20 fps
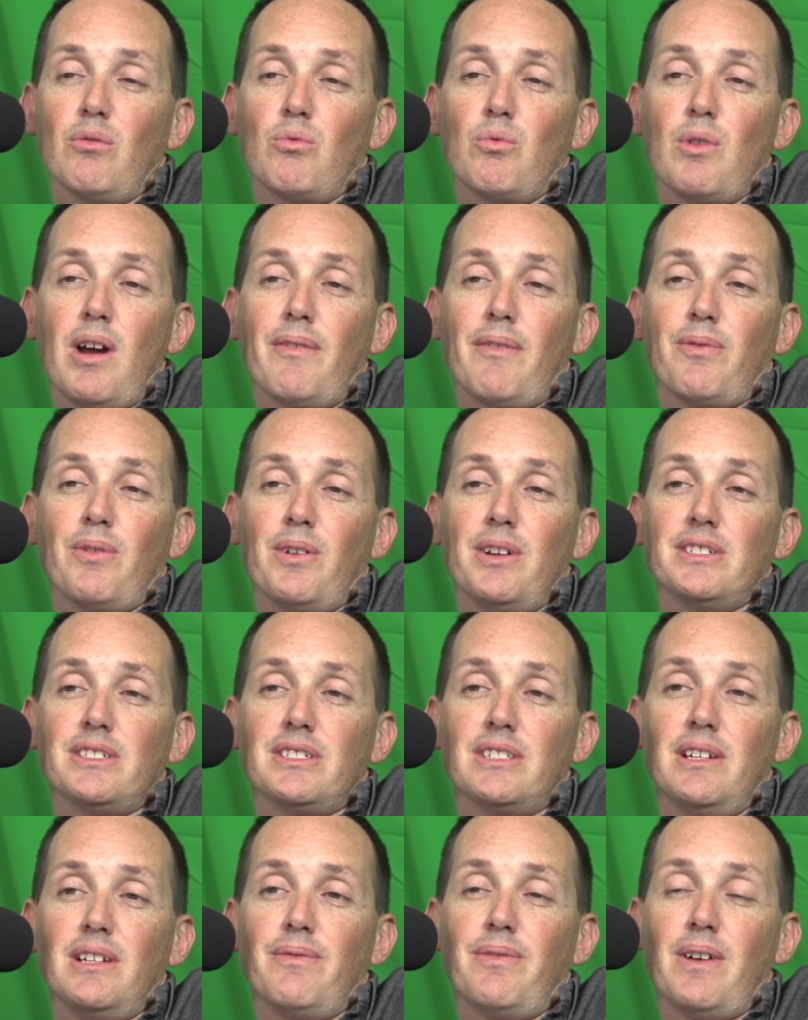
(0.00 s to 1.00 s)
reference
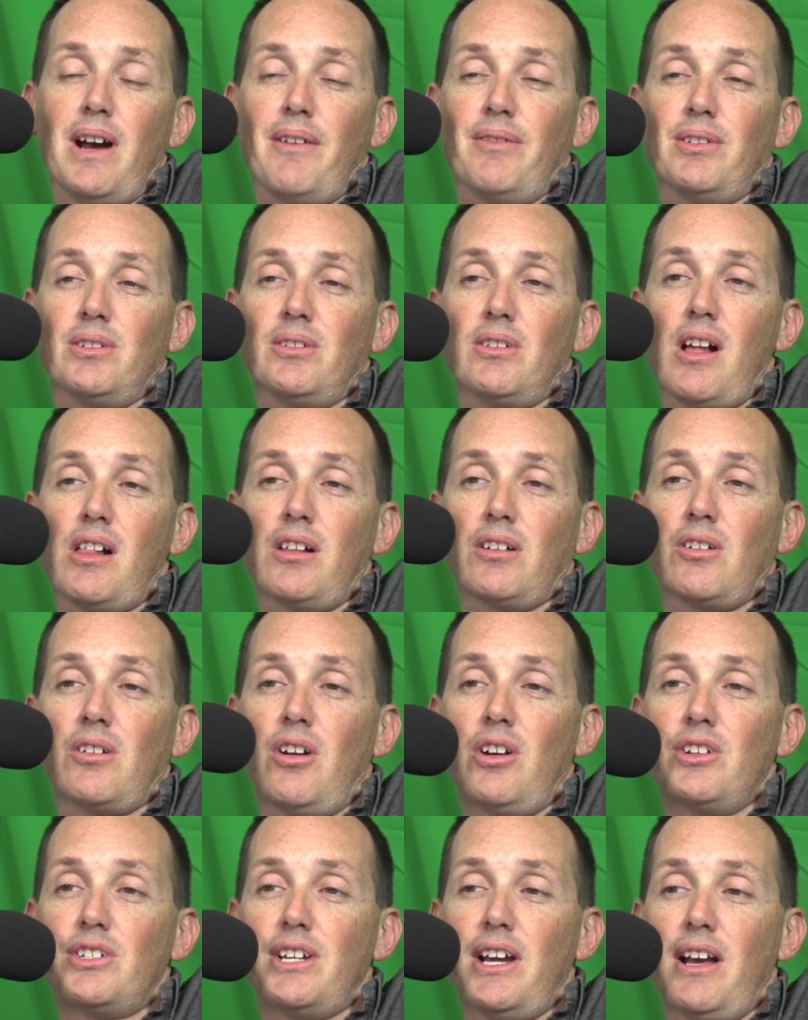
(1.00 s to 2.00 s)
the $500
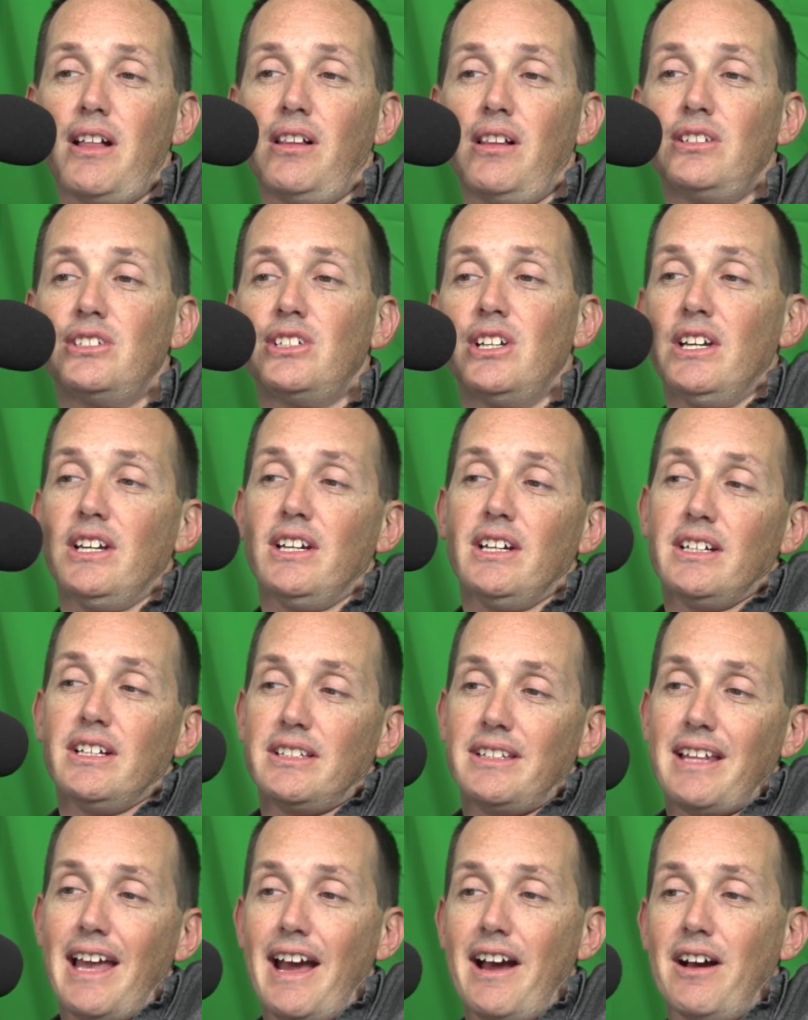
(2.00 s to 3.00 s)
car challenge.
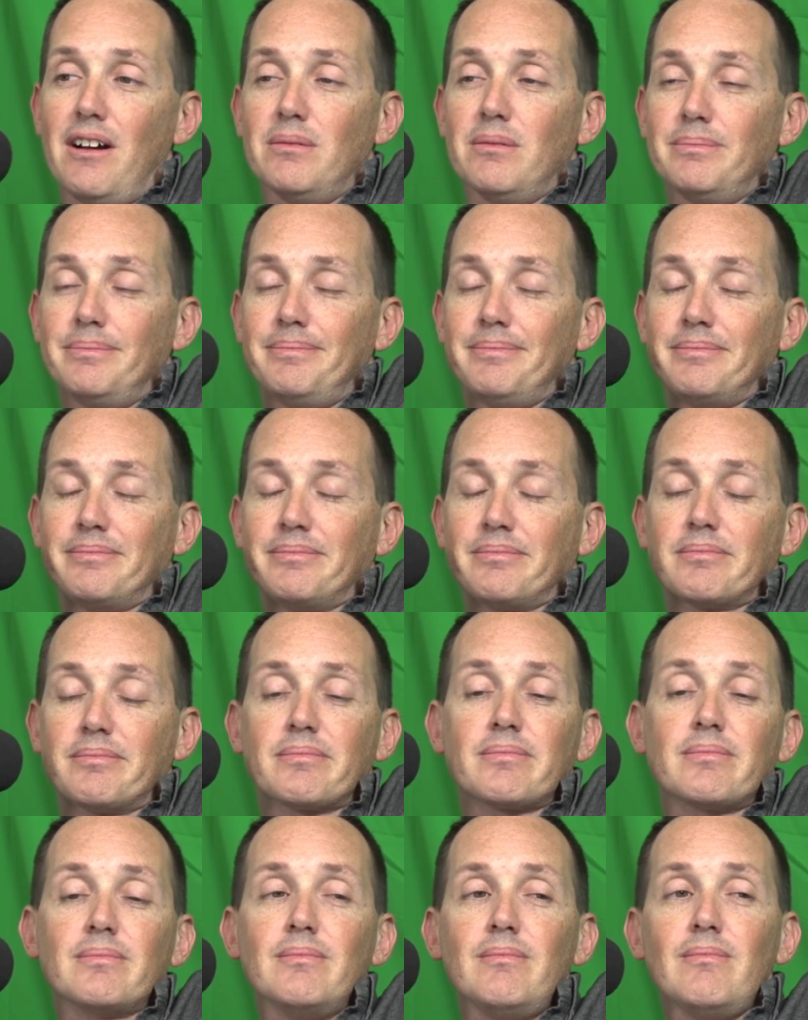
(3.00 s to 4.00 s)
Now,
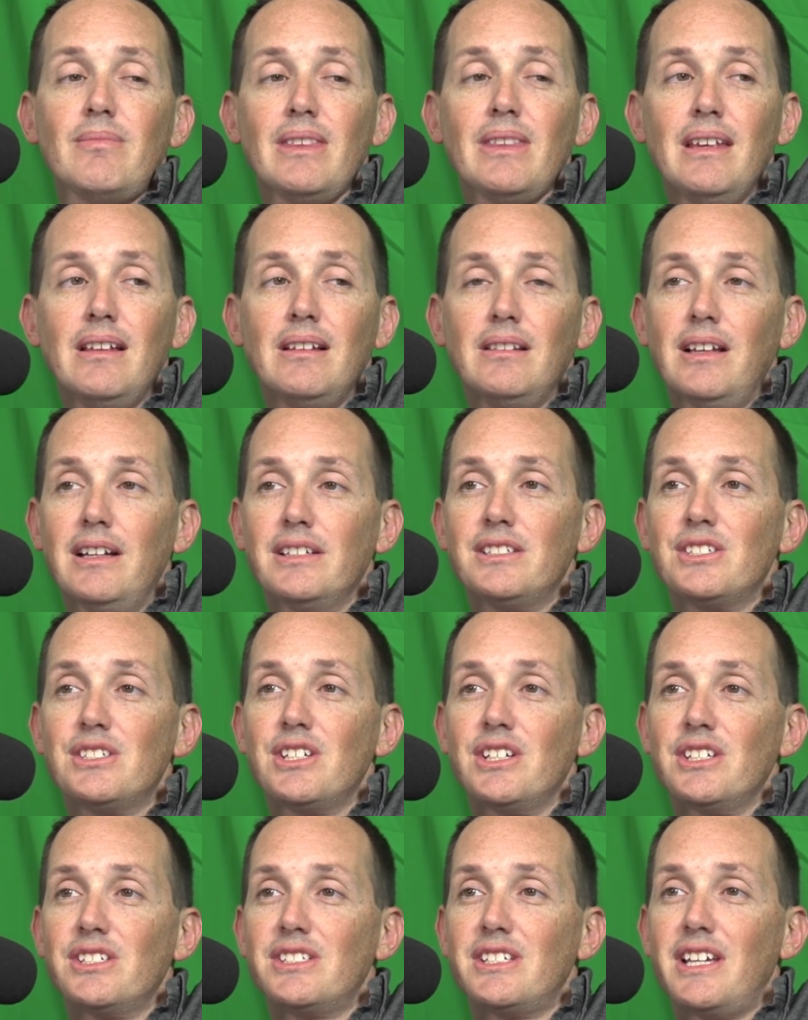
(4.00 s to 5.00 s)
let's
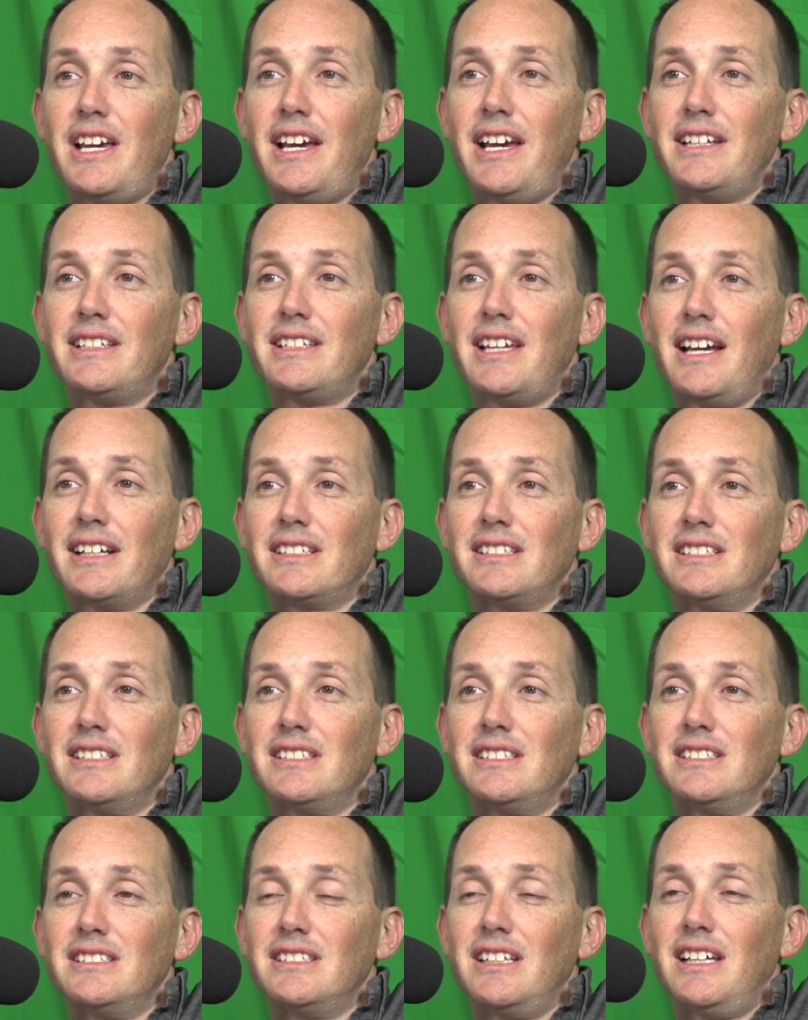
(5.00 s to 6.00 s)
just say
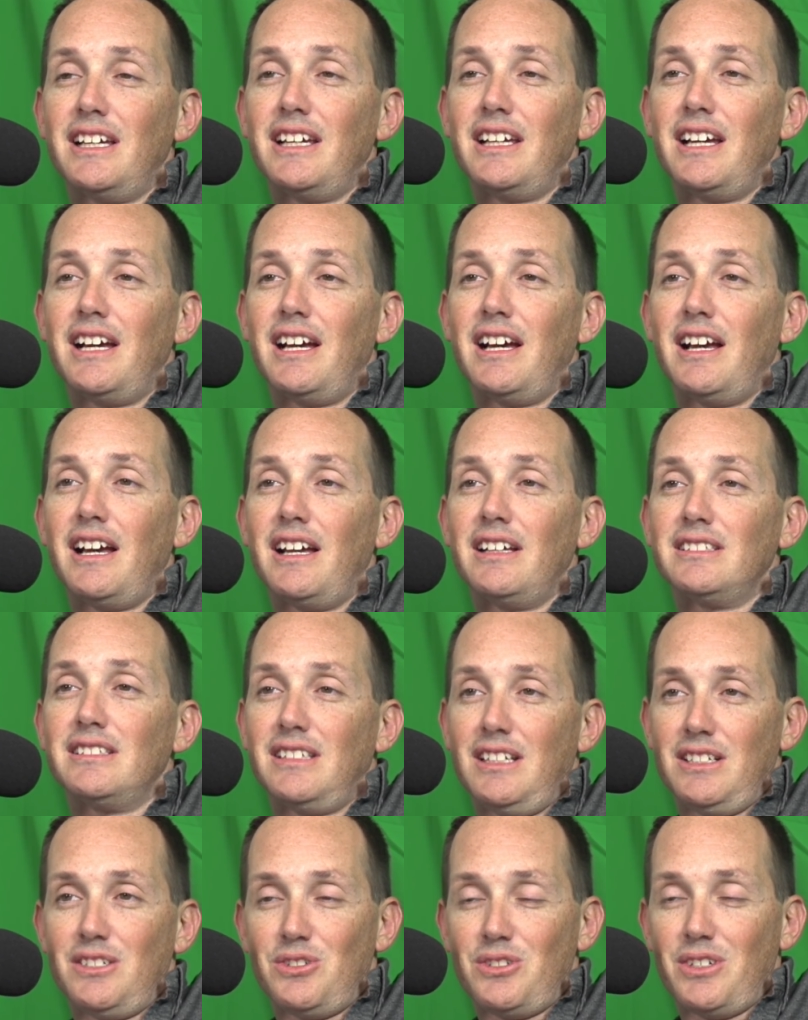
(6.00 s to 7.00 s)
Texas is an
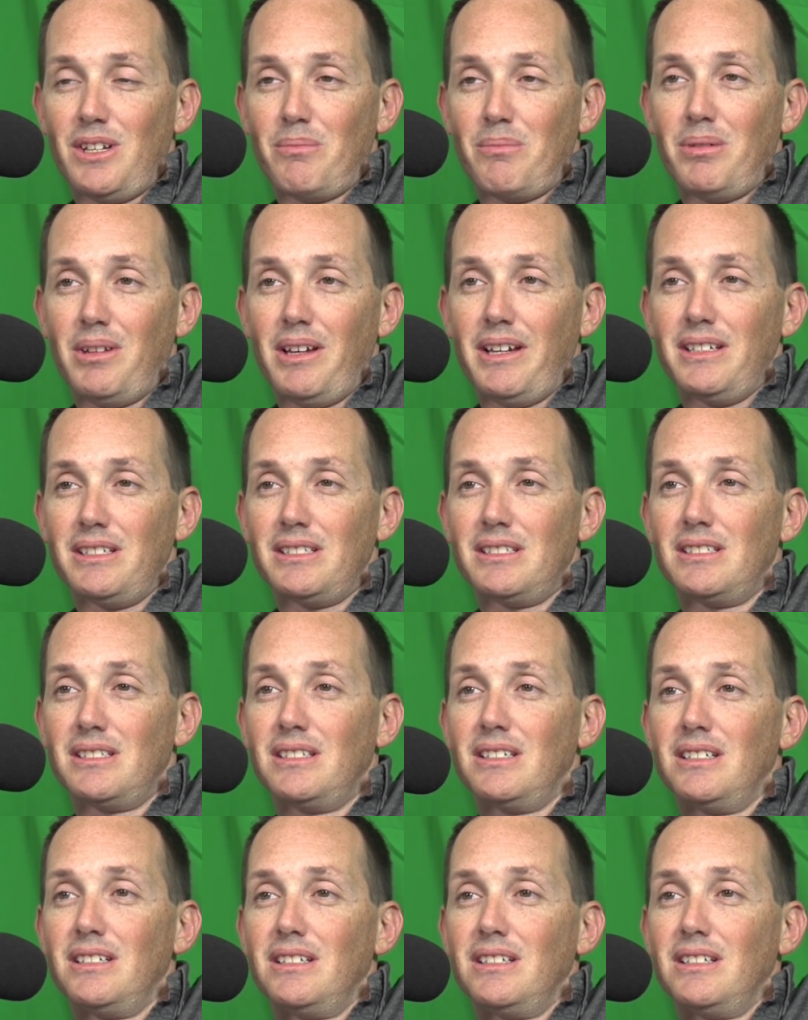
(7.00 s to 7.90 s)
interesting place.